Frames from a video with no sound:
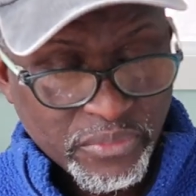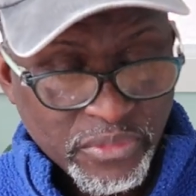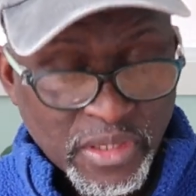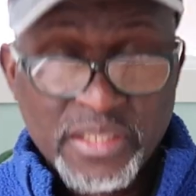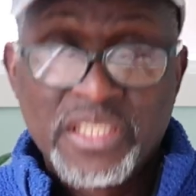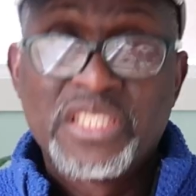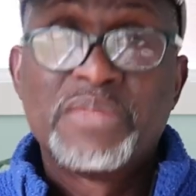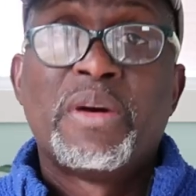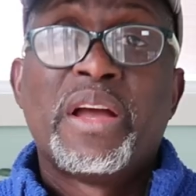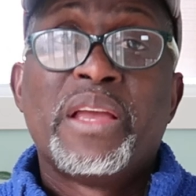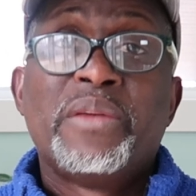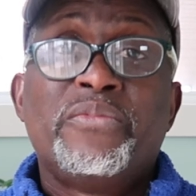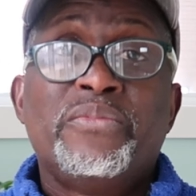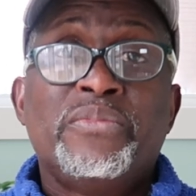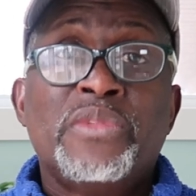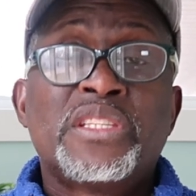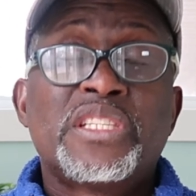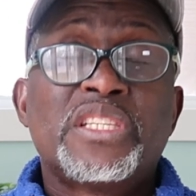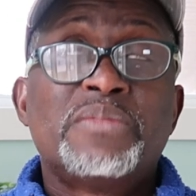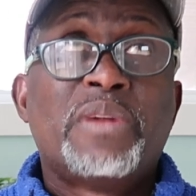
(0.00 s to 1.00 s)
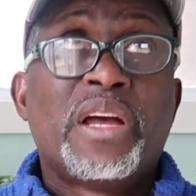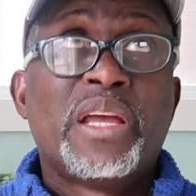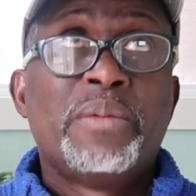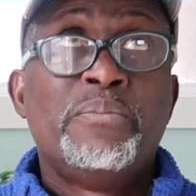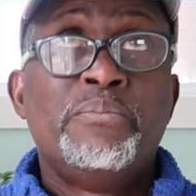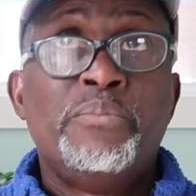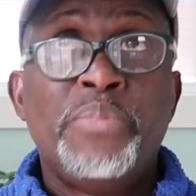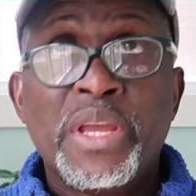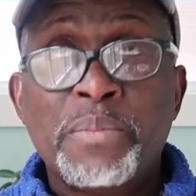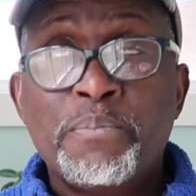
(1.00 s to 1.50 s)
This is my
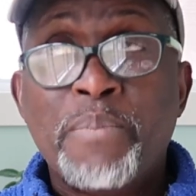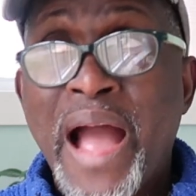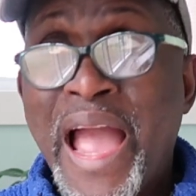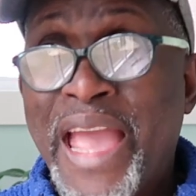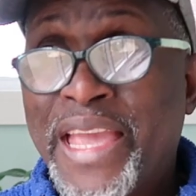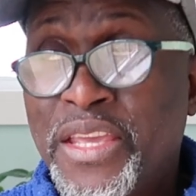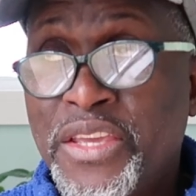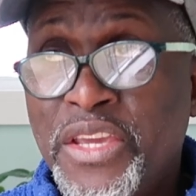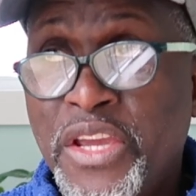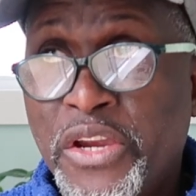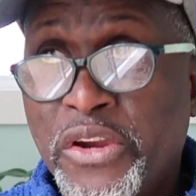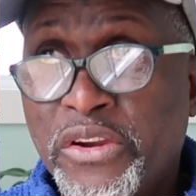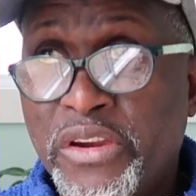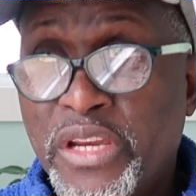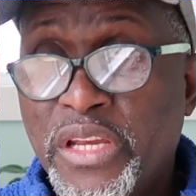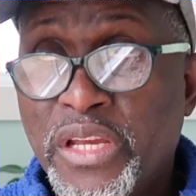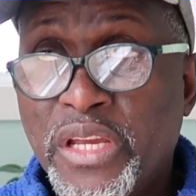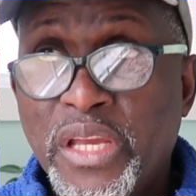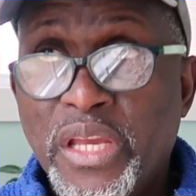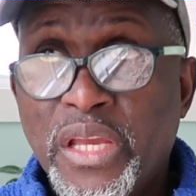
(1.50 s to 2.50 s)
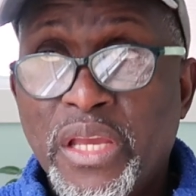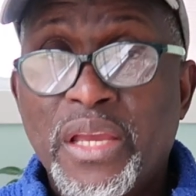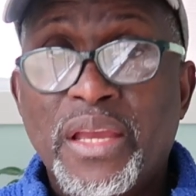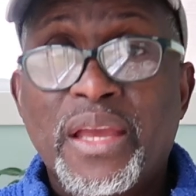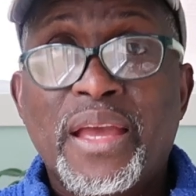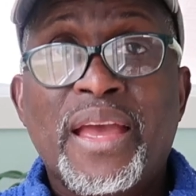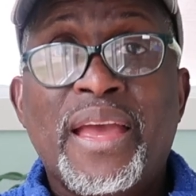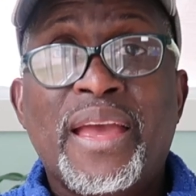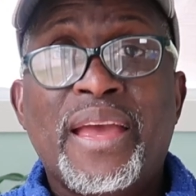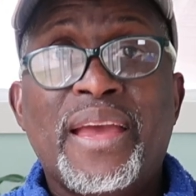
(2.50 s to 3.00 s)
big buying year,
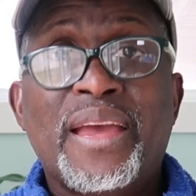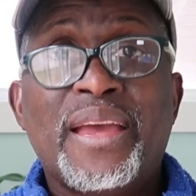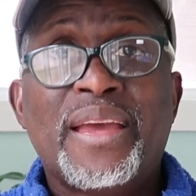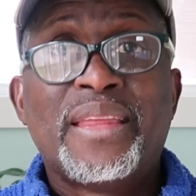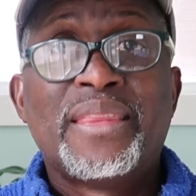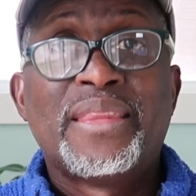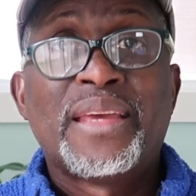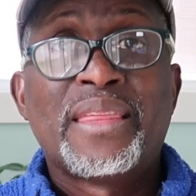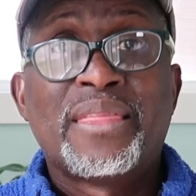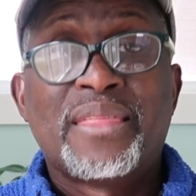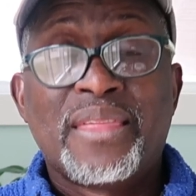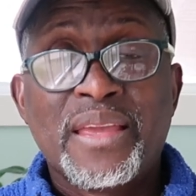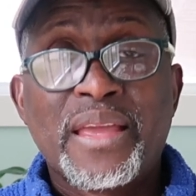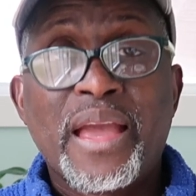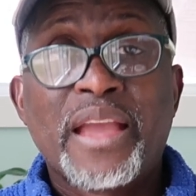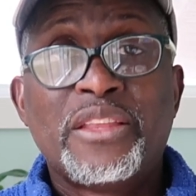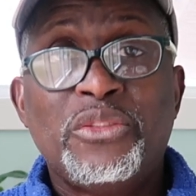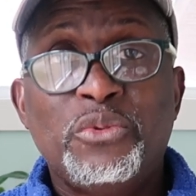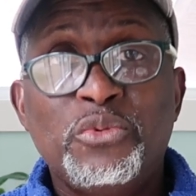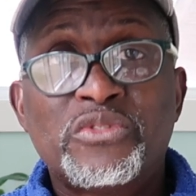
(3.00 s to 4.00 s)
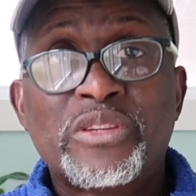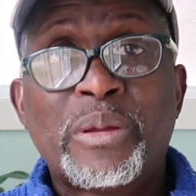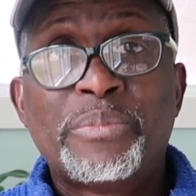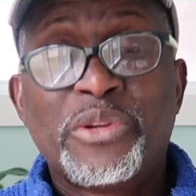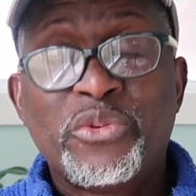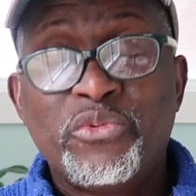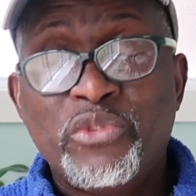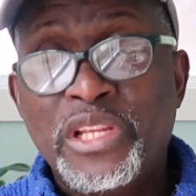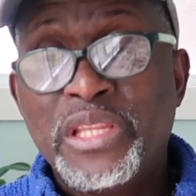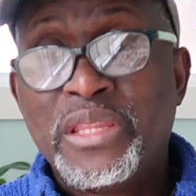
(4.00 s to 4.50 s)
and I think I can do
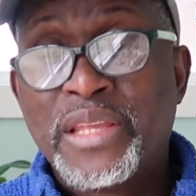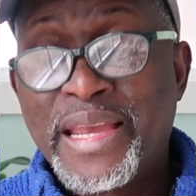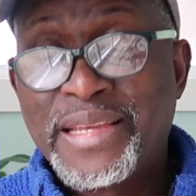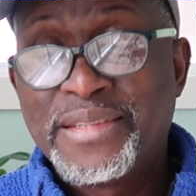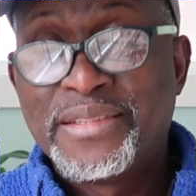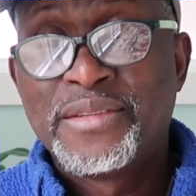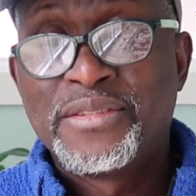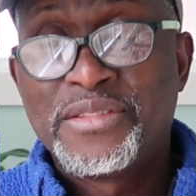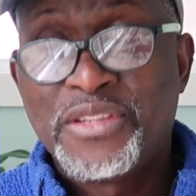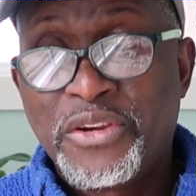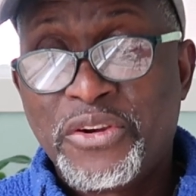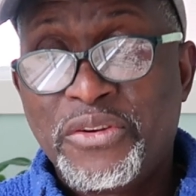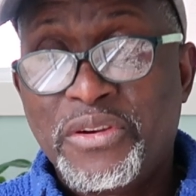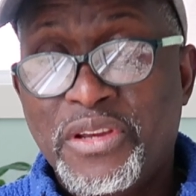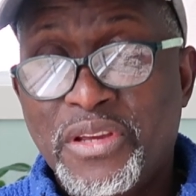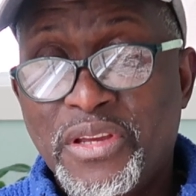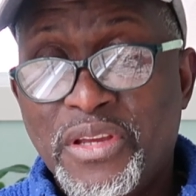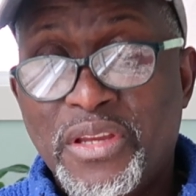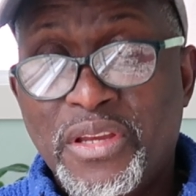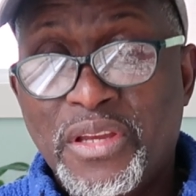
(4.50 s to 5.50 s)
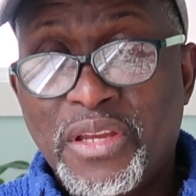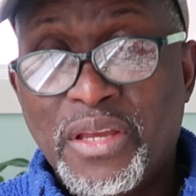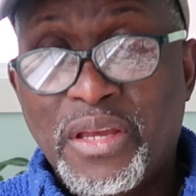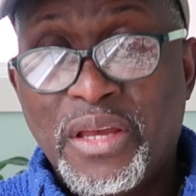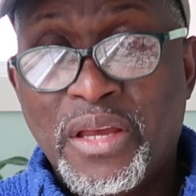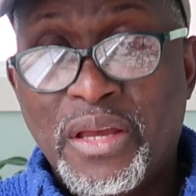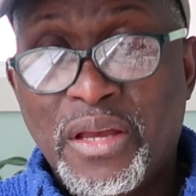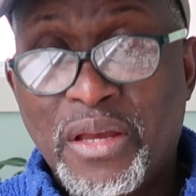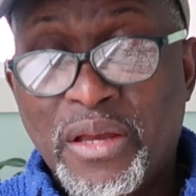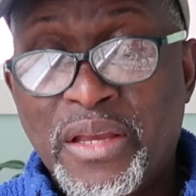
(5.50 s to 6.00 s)
something really nice this year
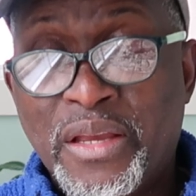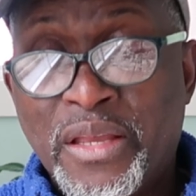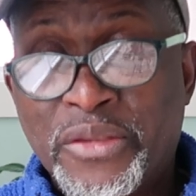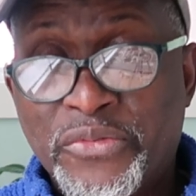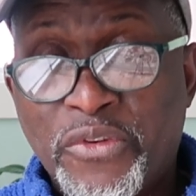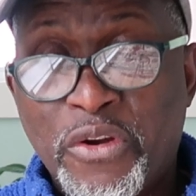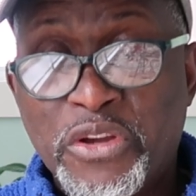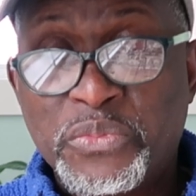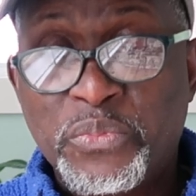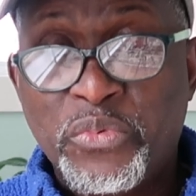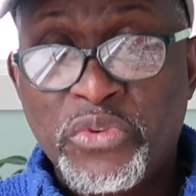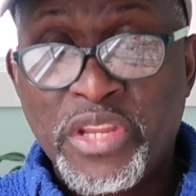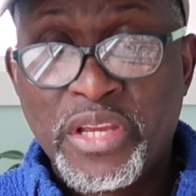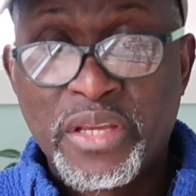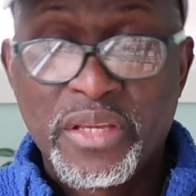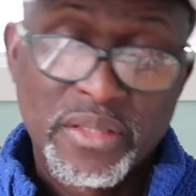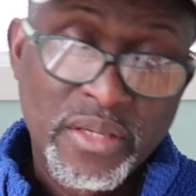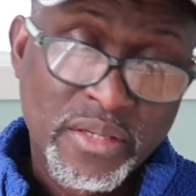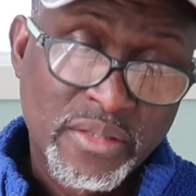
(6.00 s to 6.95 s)
as far as breeding.